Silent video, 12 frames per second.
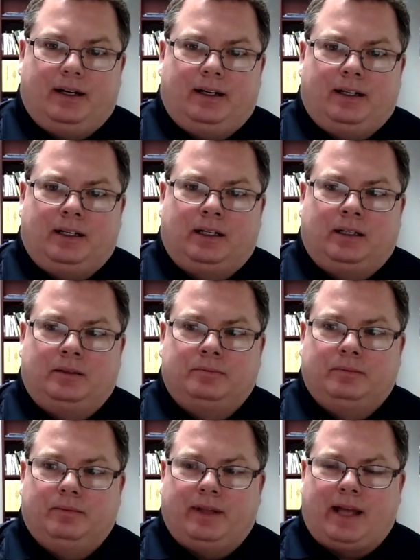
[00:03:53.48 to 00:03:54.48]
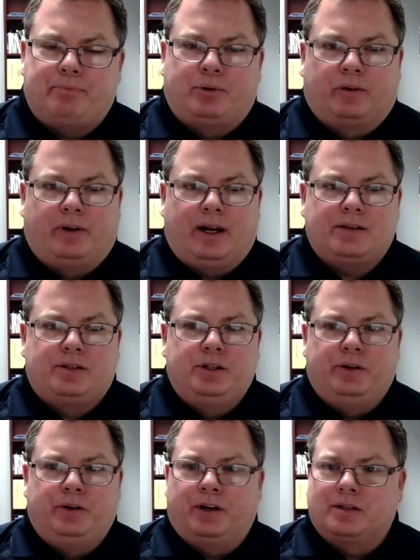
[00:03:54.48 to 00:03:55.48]
That progressed 2
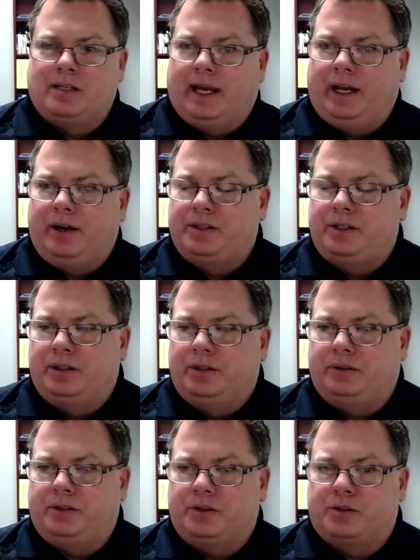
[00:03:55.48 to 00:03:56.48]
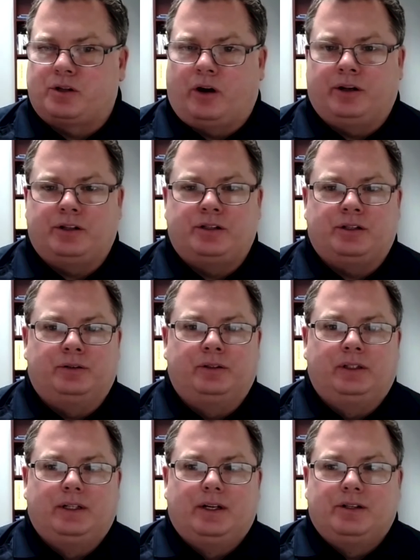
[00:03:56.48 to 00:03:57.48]
years later to starting to
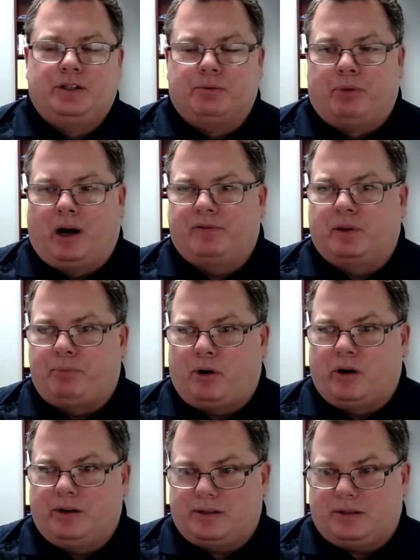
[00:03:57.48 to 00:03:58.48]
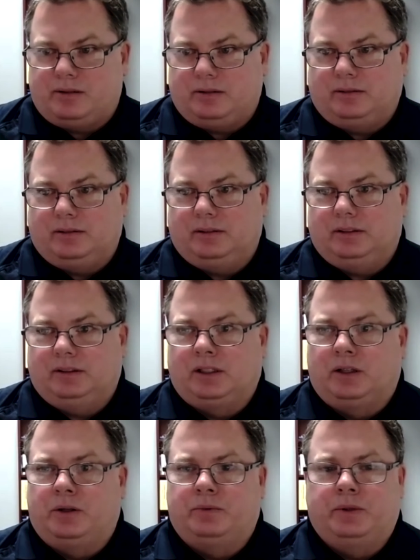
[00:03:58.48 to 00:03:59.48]
buff the parts.
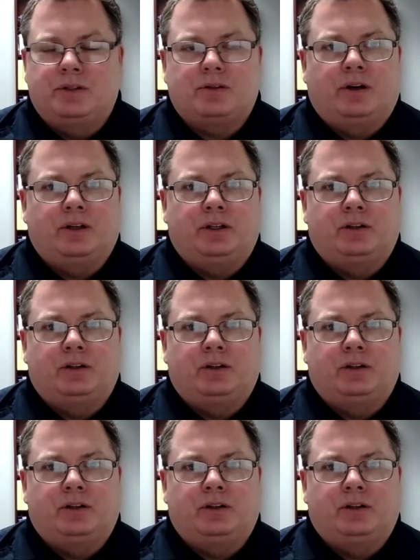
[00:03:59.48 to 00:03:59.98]
So we started to